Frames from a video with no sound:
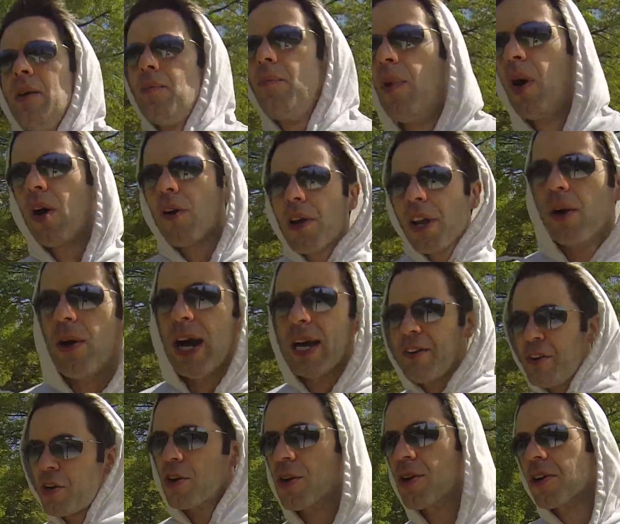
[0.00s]
Mario had
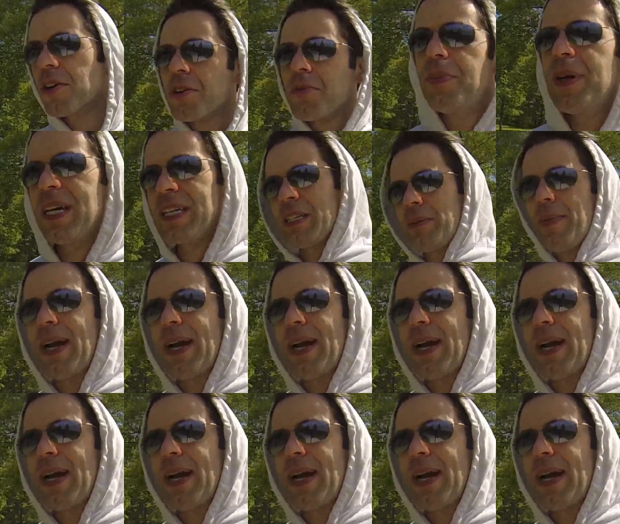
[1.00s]
to earn being the